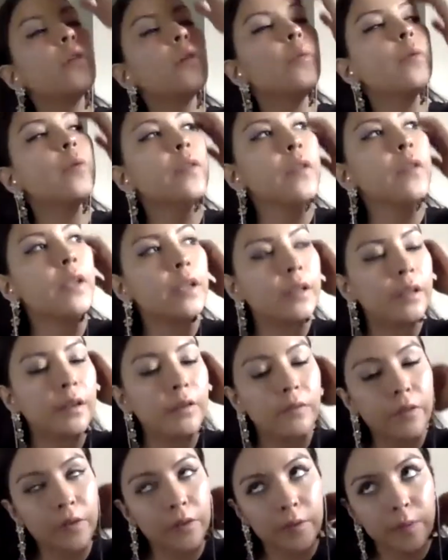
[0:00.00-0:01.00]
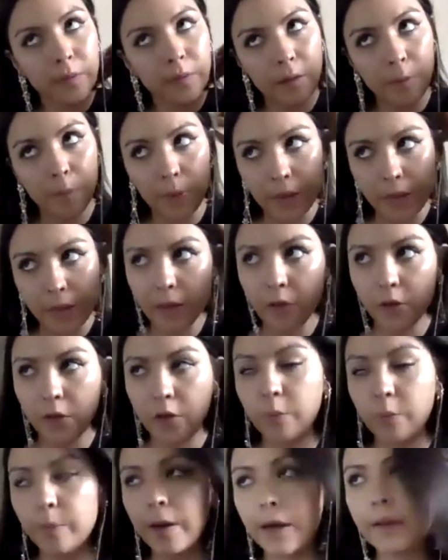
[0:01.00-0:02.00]
obviously it differs depending
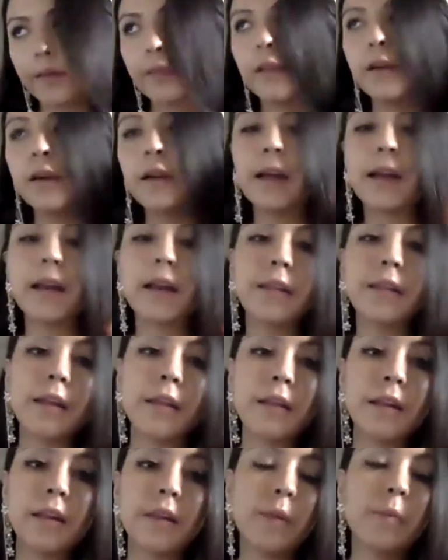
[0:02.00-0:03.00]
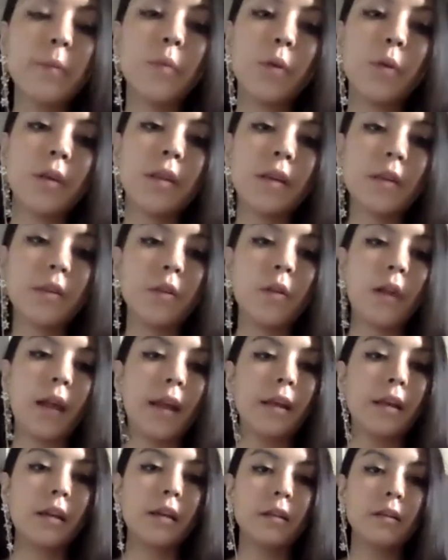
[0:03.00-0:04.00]
on your partner, and I think that it's important to
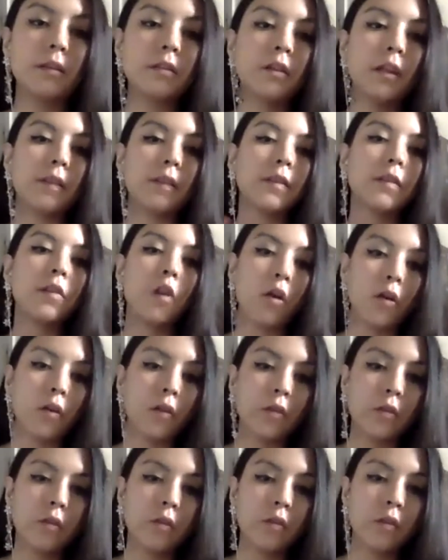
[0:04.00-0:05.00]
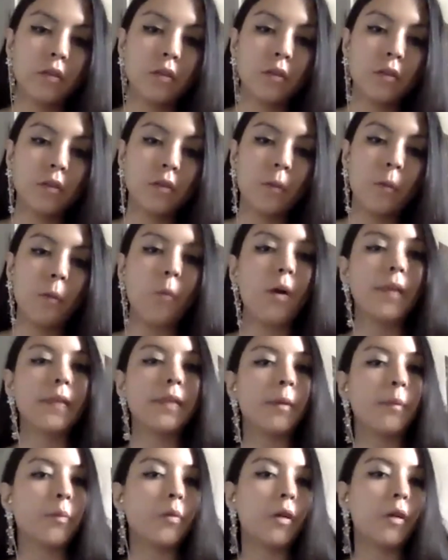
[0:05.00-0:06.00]
like discuss
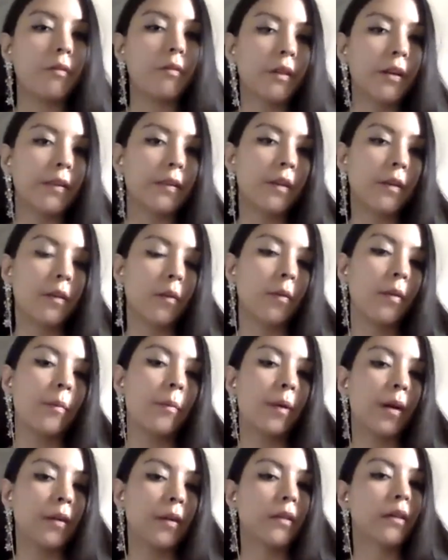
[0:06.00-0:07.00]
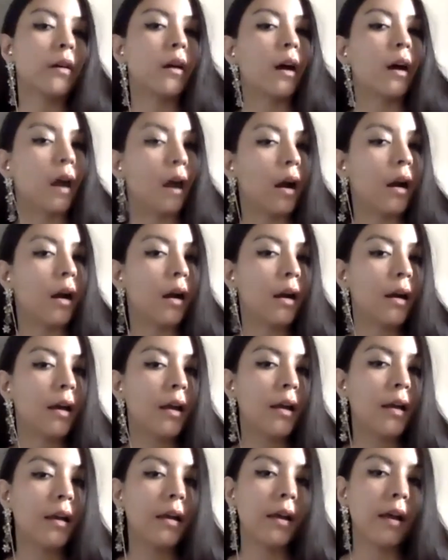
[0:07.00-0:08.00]
what the preferences of the partner are.
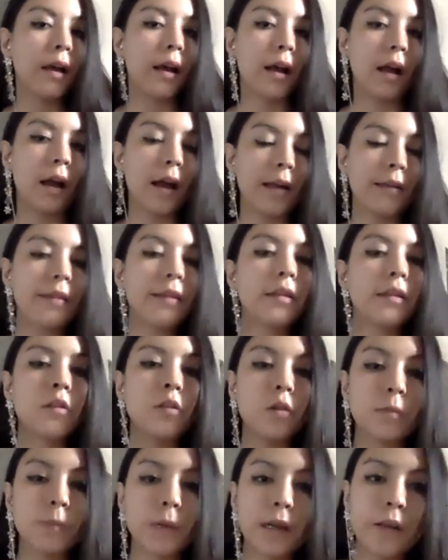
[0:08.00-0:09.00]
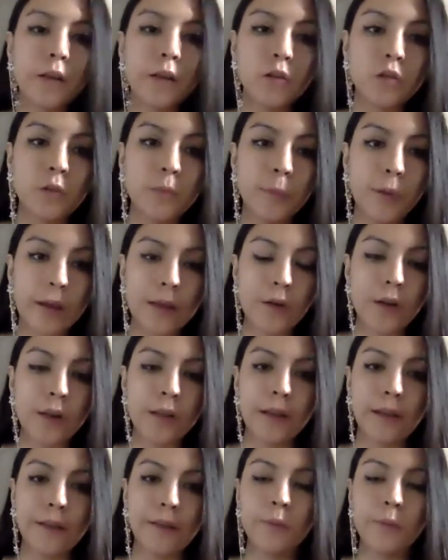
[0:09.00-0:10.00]
I think normally you should
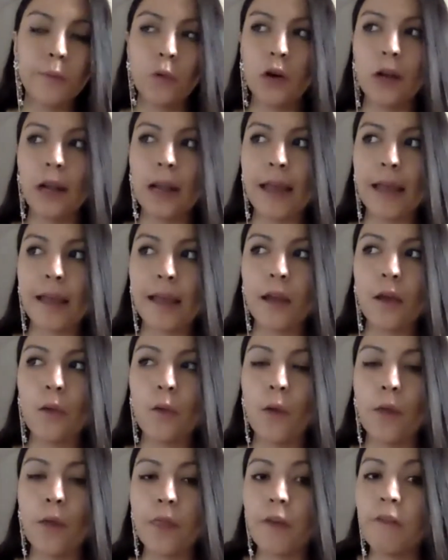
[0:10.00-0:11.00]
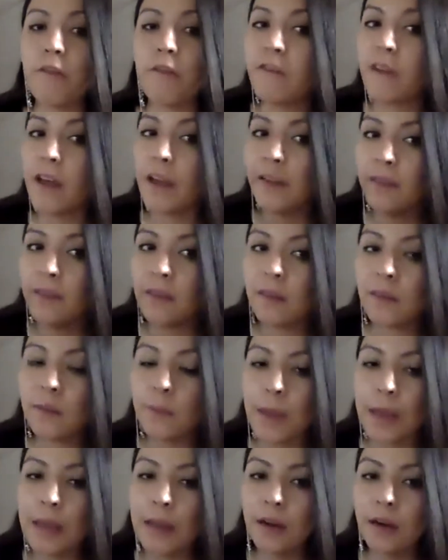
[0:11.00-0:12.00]
prioritize more like what the first
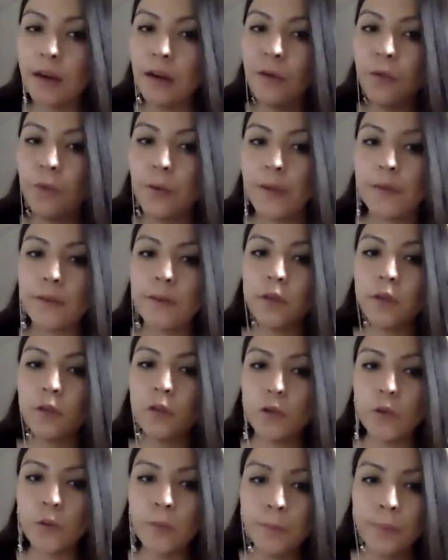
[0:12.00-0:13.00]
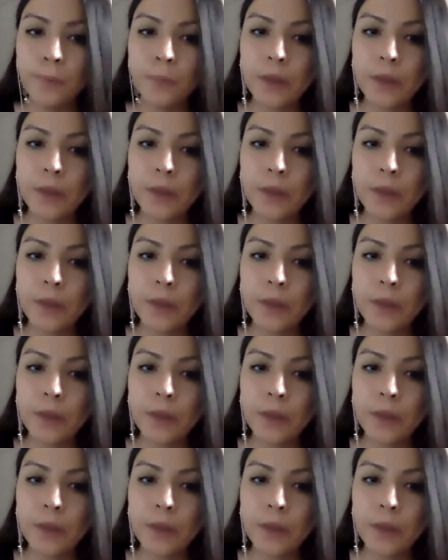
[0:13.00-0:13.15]
speaker wants to do,